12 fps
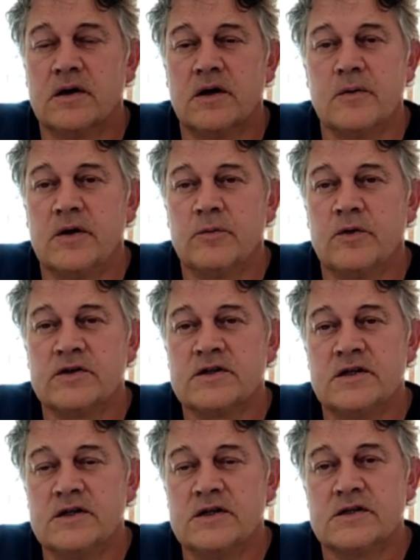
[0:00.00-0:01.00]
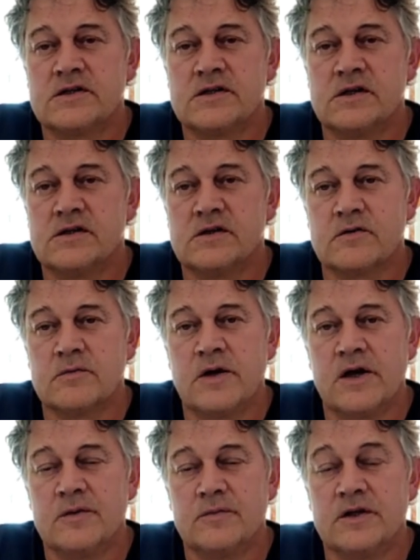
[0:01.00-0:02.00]
I mean, it wasn't his decision to
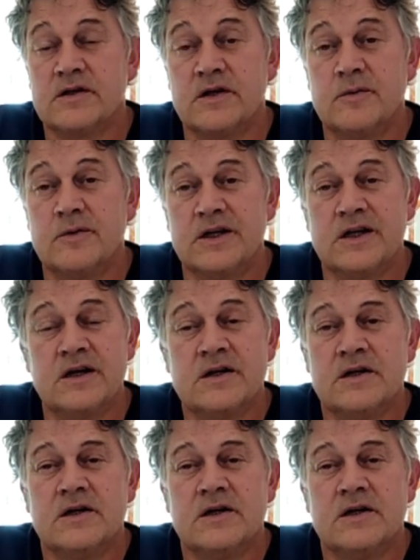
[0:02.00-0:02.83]
make him the team leader,